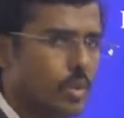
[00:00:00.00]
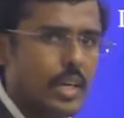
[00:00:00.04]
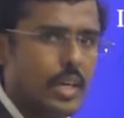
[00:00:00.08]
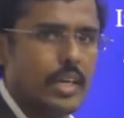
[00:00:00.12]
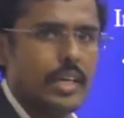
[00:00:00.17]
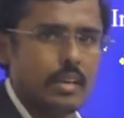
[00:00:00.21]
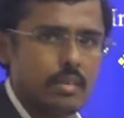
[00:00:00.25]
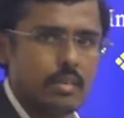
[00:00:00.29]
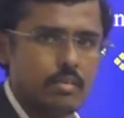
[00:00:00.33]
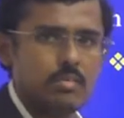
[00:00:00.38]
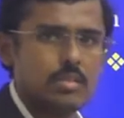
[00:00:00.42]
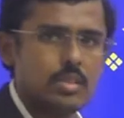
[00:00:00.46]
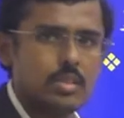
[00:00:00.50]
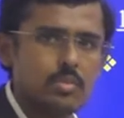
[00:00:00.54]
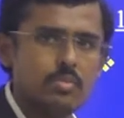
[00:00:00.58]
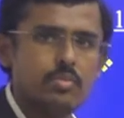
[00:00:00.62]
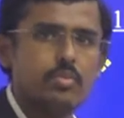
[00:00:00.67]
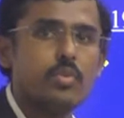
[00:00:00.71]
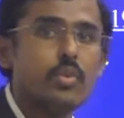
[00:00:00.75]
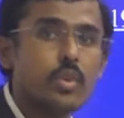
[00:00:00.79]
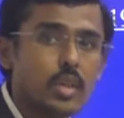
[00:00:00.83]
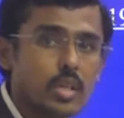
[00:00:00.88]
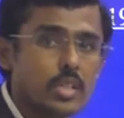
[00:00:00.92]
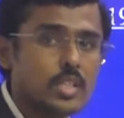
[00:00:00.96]
later, some
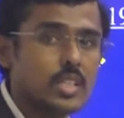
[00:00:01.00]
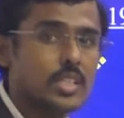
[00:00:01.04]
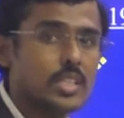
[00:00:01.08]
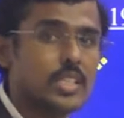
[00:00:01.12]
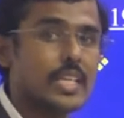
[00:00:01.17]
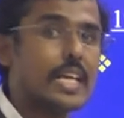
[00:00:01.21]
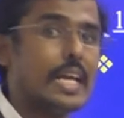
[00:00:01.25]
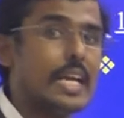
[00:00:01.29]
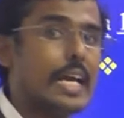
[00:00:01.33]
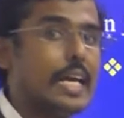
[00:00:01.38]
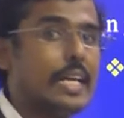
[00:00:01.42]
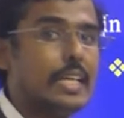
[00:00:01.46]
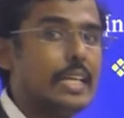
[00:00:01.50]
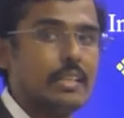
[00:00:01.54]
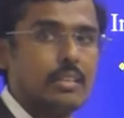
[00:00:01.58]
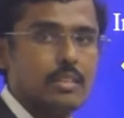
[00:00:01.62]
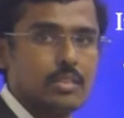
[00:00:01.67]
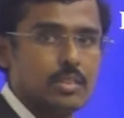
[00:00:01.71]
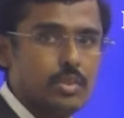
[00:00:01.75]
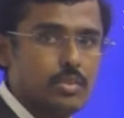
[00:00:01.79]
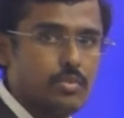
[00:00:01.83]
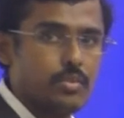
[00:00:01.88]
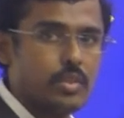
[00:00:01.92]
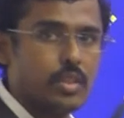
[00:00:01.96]
fluorescent they are adding.
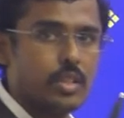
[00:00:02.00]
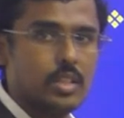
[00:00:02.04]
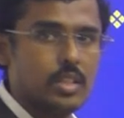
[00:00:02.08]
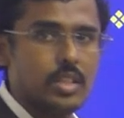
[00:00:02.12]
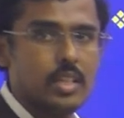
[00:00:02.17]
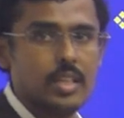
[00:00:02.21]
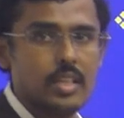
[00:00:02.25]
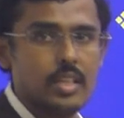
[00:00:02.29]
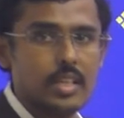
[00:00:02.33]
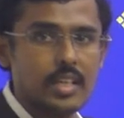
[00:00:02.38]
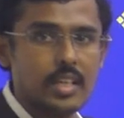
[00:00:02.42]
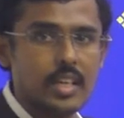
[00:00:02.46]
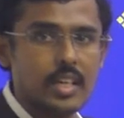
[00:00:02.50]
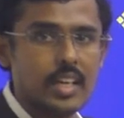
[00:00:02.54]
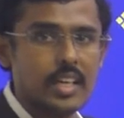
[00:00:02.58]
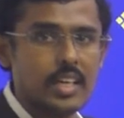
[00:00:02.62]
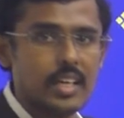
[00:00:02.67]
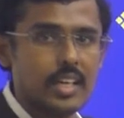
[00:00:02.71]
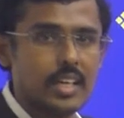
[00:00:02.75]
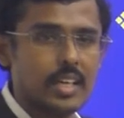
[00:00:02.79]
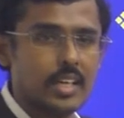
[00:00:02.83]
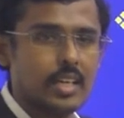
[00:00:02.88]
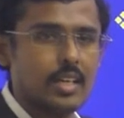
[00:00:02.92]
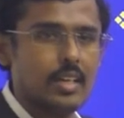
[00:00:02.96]
So for the green
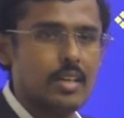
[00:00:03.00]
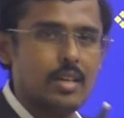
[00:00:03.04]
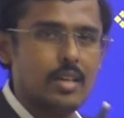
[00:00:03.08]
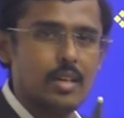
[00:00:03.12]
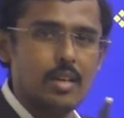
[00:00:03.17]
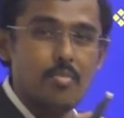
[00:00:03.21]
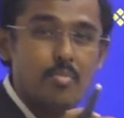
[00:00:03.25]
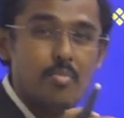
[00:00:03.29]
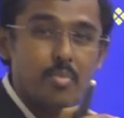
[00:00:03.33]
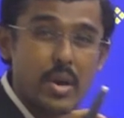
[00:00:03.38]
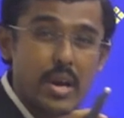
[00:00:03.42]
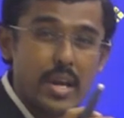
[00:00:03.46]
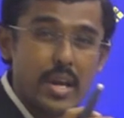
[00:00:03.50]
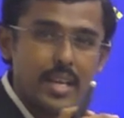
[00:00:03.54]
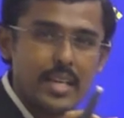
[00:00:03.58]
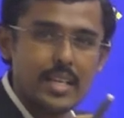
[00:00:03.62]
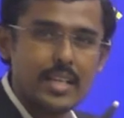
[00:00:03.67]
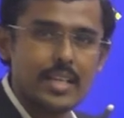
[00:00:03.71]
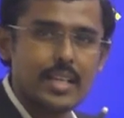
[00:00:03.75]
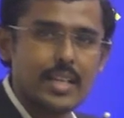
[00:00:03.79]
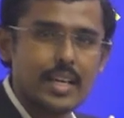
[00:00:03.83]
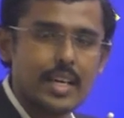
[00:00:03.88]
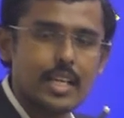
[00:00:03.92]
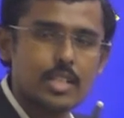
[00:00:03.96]
color,
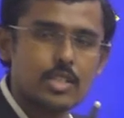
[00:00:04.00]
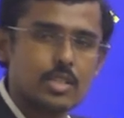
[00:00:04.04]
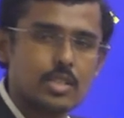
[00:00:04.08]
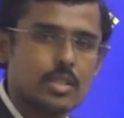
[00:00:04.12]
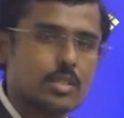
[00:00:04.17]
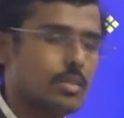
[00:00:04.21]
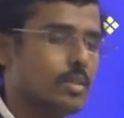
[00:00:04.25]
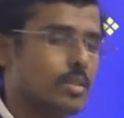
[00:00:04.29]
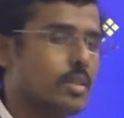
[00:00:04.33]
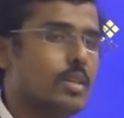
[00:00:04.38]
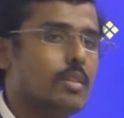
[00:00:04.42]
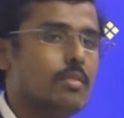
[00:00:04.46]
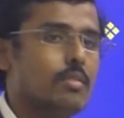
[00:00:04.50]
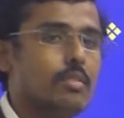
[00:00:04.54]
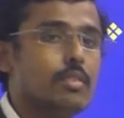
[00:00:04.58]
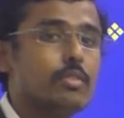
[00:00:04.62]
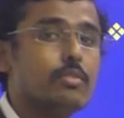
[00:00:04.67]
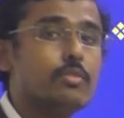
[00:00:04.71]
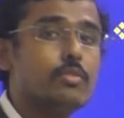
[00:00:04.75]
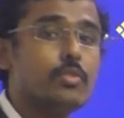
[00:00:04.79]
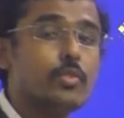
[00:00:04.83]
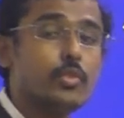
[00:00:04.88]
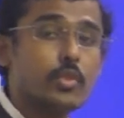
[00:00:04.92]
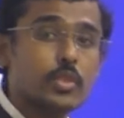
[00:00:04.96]
bright colors,
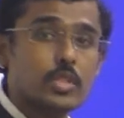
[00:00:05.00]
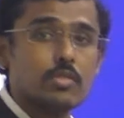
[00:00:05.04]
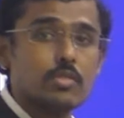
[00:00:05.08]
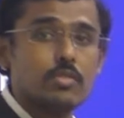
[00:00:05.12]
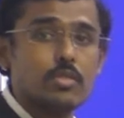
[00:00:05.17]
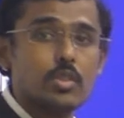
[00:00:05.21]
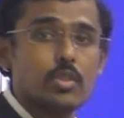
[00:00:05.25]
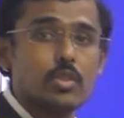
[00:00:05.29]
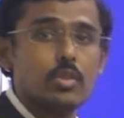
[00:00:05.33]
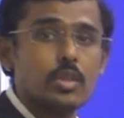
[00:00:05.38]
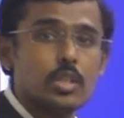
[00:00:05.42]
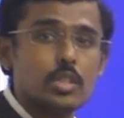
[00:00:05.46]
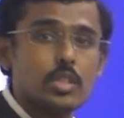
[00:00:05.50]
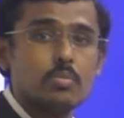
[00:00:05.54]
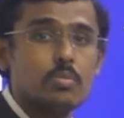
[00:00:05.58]
fluorescent it is